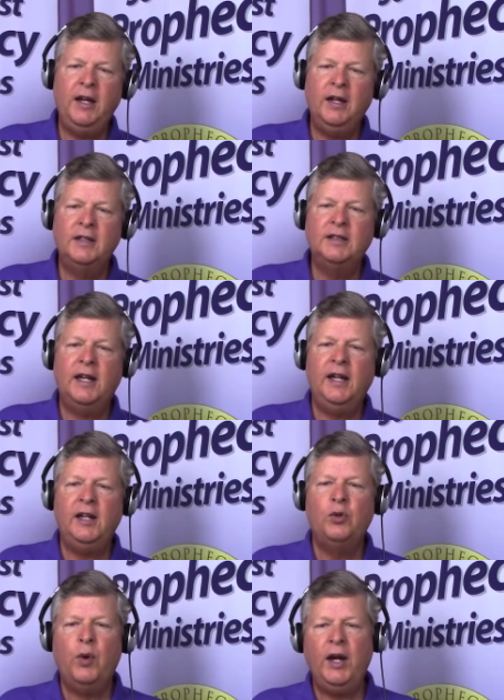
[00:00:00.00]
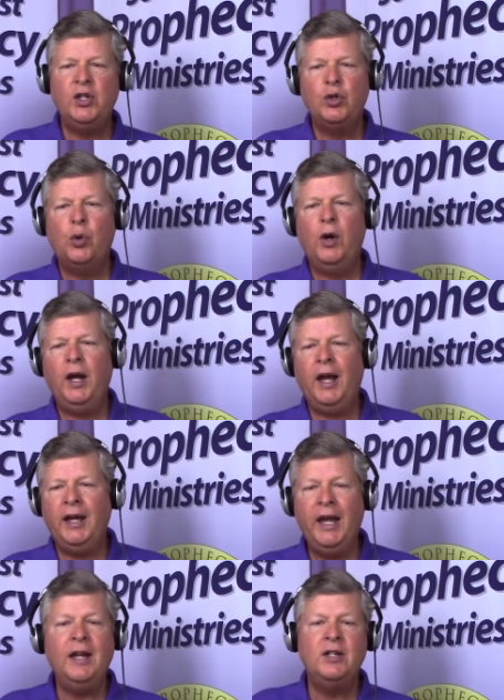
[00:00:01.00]
It is a great joy
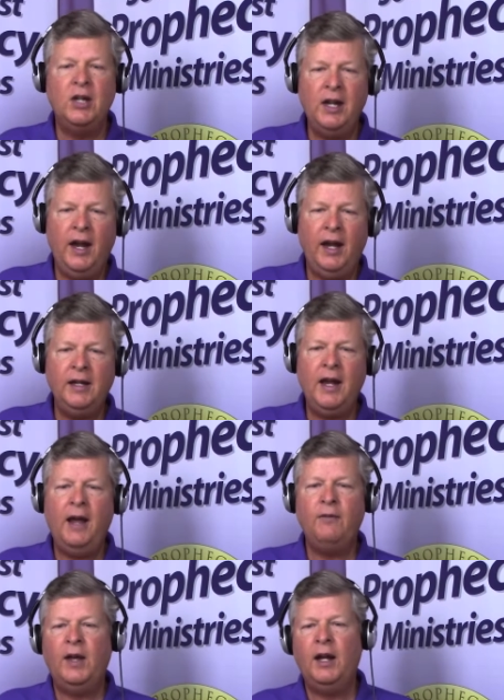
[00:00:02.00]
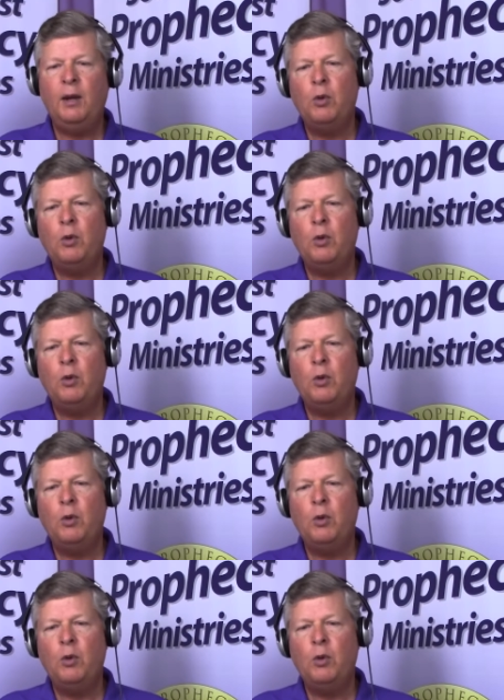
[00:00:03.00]
again today to have L.A.